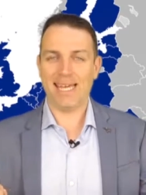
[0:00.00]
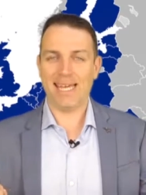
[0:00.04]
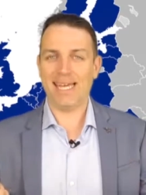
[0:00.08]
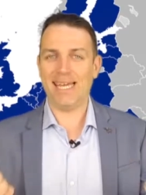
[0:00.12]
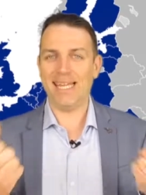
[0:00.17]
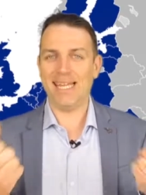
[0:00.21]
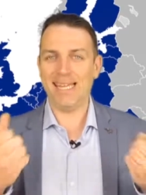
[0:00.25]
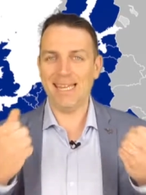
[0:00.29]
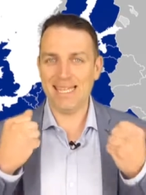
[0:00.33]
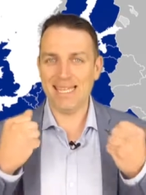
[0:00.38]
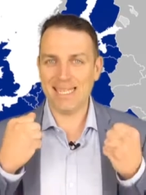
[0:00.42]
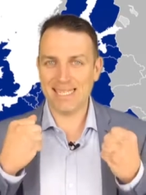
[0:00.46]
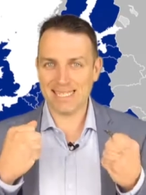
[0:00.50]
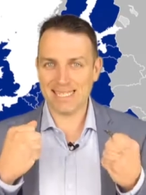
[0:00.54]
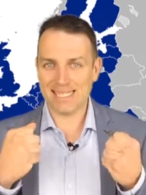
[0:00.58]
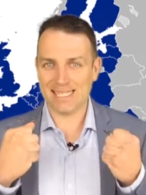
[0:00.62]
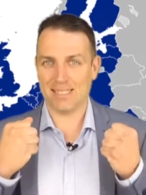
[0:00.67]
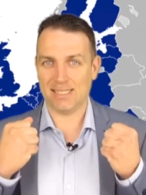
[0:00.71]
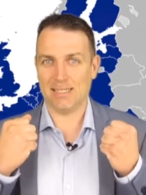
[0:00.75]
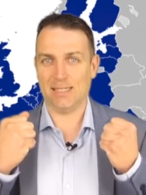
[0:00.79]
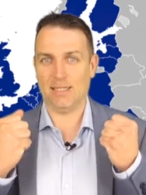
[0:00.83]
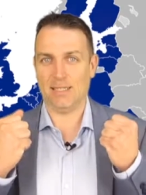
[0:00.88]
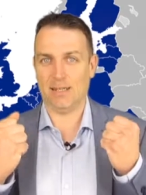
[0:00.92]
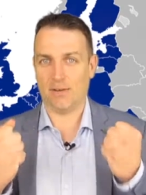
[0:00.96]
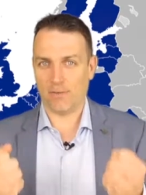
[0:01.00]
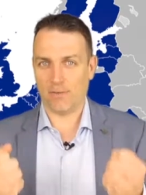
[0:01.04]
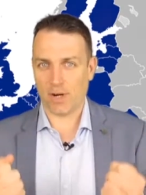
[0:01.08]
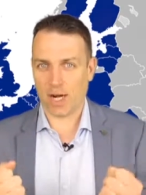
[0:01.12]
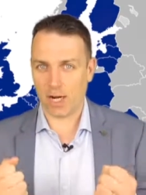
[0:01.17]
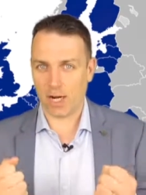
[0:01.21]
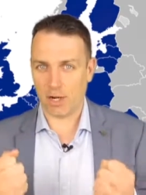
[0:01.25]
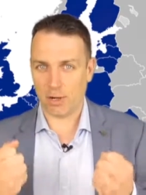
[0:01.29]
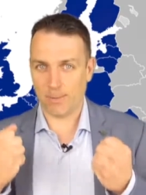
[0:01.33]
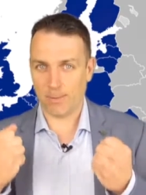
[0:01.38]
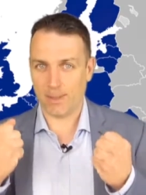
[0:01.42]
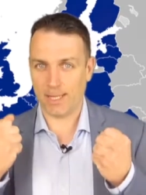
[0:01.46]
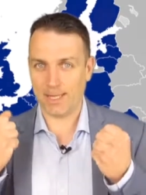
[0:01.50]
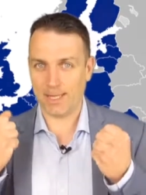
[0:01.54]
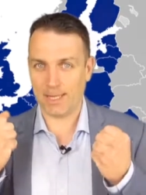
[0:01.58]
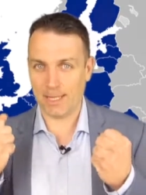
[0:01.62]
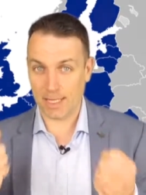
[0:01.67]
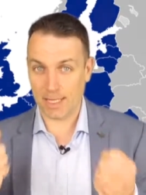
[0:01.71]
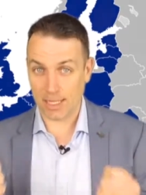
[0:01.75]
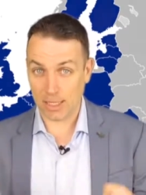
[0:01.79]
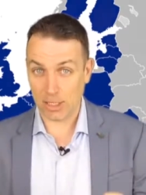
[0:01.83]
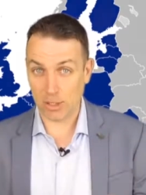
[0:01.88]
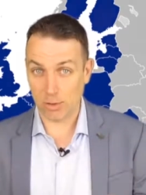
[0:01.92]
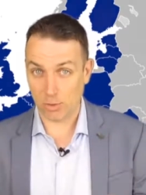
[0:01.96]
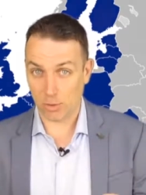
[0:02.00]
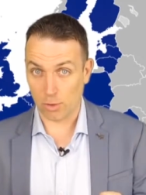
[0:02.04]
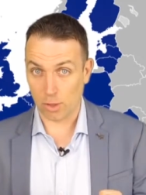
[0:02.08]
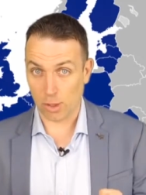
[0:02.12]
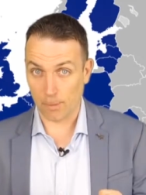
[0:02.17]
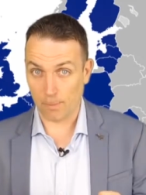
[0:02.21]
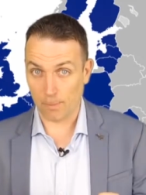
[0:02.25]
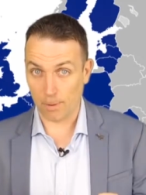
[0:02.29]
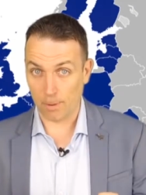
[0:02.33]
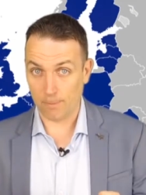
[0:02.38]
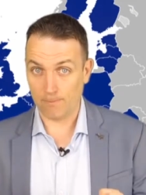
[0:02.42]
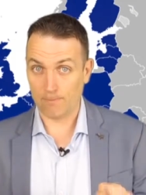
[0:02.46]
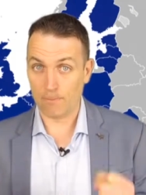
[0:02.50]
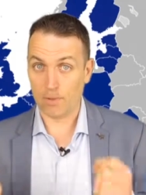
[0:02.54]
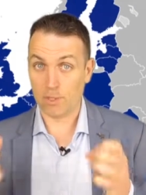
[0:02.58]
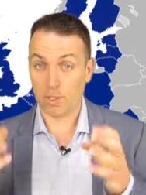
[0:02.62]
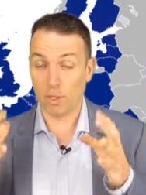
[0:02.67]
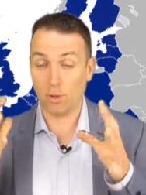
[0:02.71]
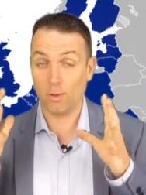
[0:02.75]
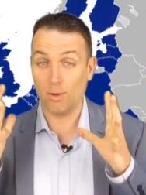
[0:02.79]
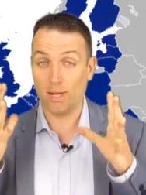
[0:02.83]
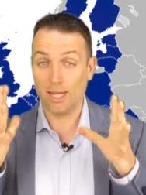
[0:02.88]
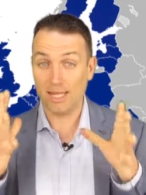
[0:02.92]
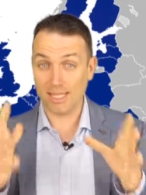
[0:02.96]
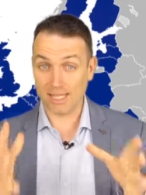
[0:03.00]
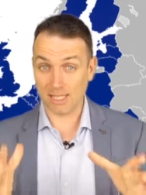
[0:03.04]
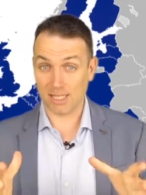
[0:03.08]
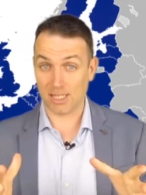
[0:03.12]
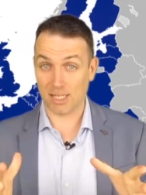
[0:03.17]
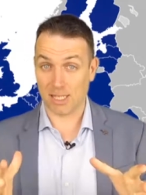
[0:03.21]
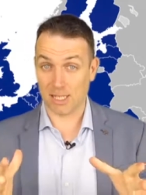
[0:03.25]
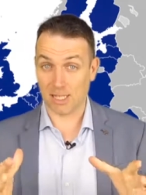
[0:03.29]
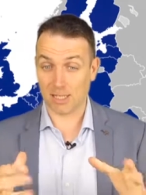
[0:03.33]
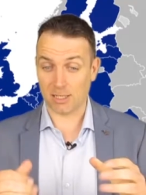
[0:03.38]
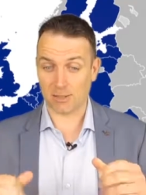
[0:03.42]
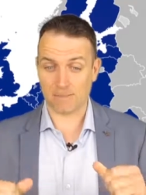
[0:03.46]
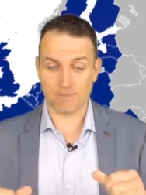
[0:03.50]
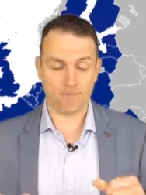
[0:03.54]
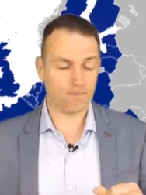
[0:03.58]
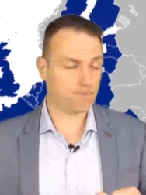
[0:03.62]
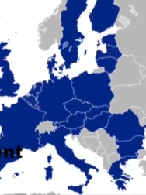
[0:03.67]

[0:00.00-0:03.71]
in this environment in Europe. So let's start.